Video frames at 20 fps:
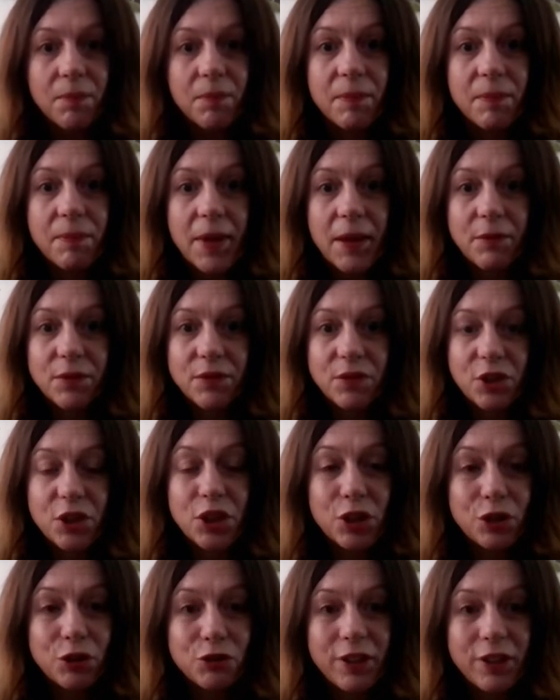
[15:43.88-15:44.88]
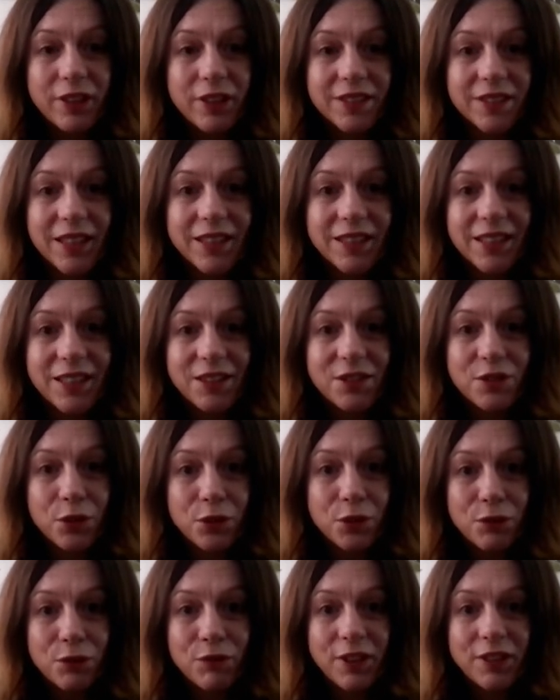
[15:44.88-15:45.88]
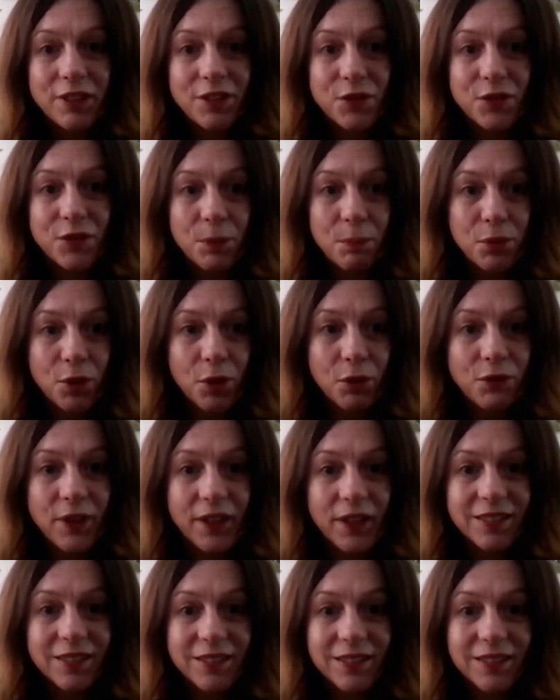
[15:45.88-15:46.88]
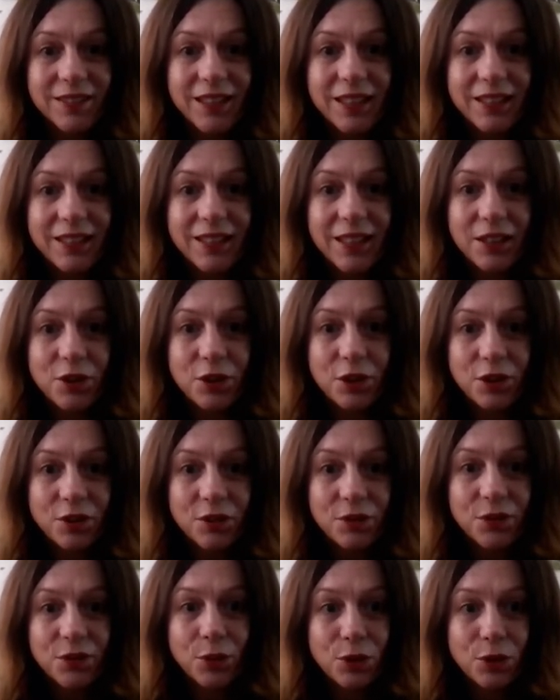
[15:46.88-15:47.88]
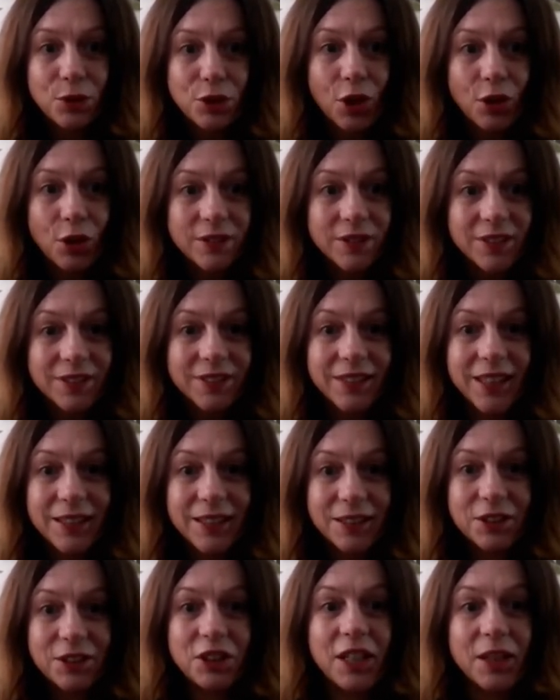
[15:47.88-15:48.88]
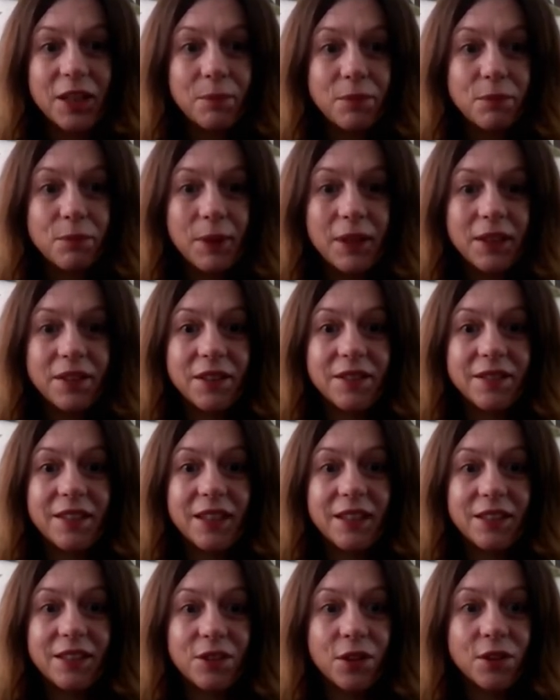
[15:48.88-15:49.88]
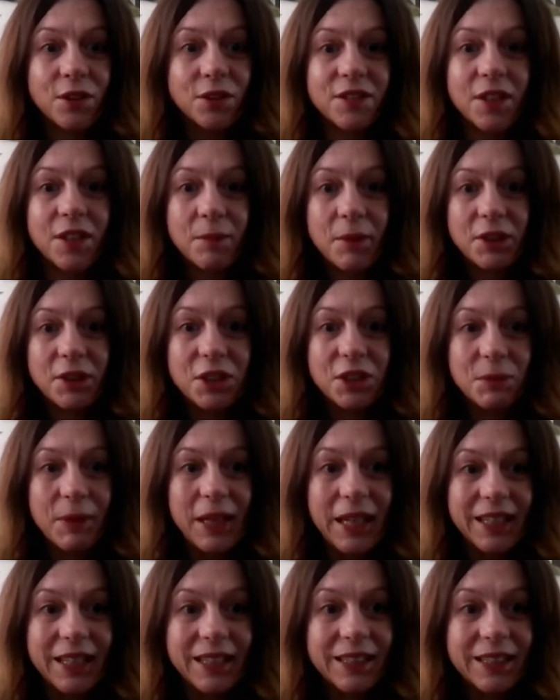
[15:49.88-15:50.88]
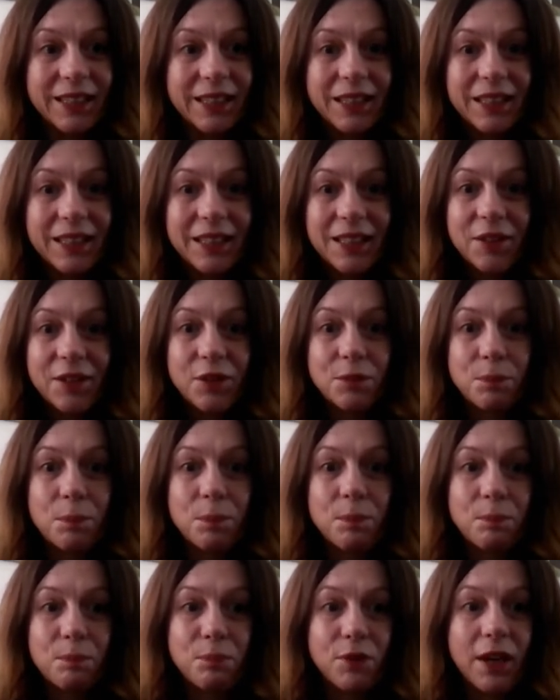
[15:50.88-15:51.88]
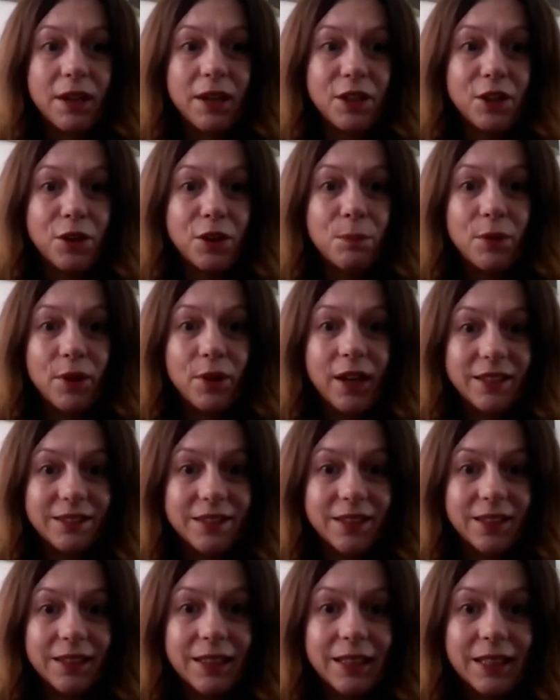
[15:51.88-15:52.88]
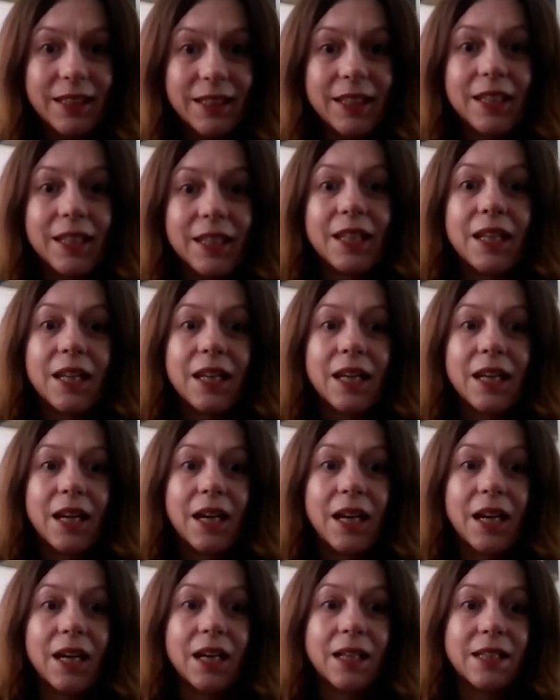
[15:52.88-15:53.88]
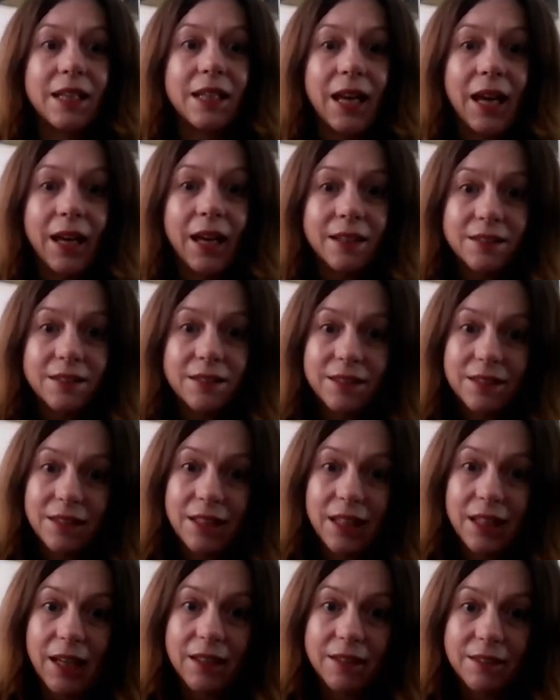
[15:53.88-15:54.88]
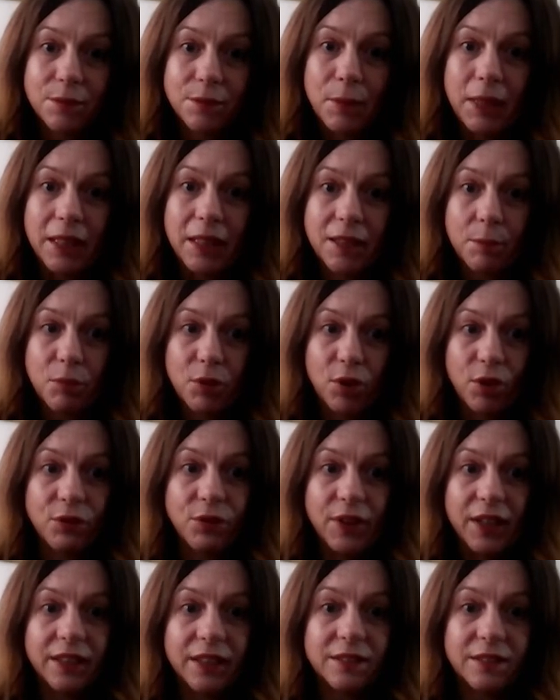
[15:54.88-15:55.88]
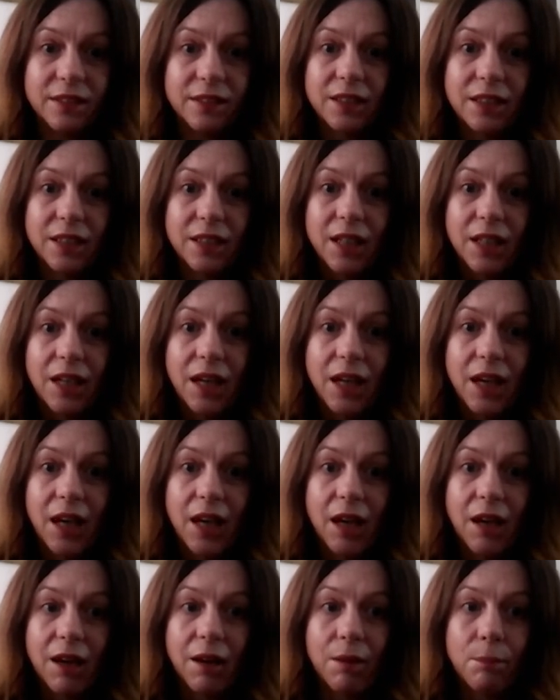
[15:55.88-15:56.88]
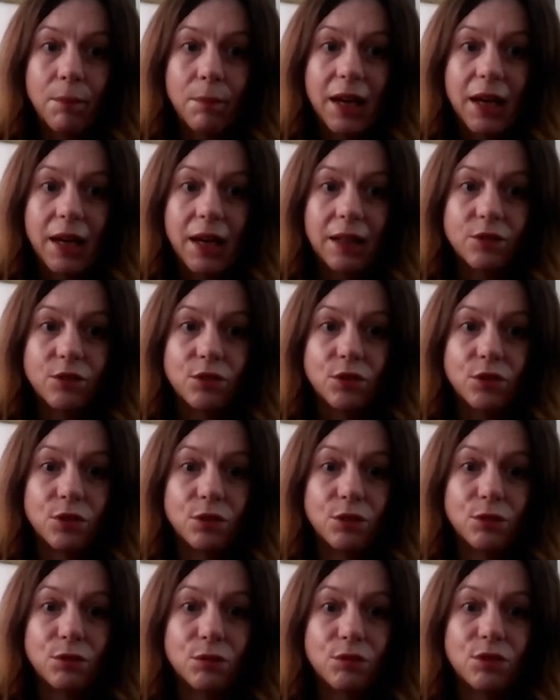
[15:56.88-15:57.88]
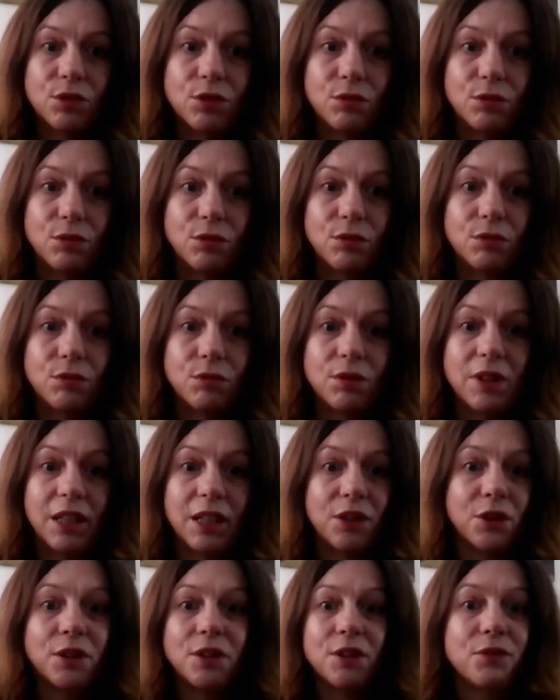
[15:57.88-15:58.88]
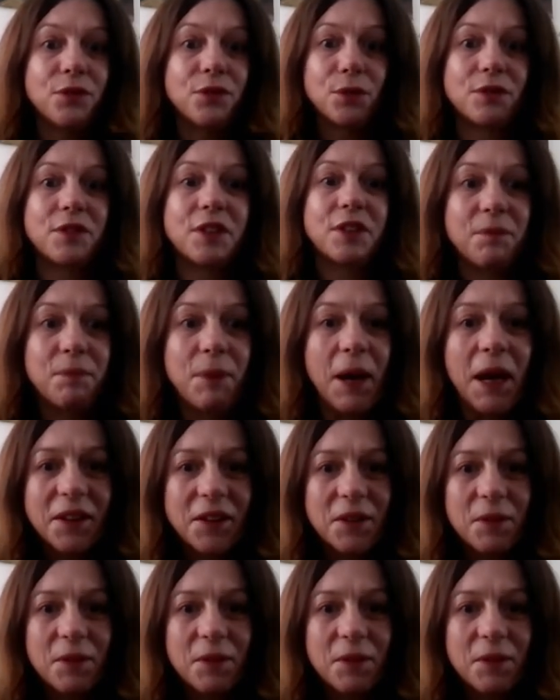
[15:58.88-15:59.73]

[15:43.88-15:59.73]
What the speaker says: there was a huge risk, and they took the risk for the profit. They couldn't afford not to send the ships because they cost so much to make. It was brand new practically. They had to make their profit, and to they couldn't afford to give back the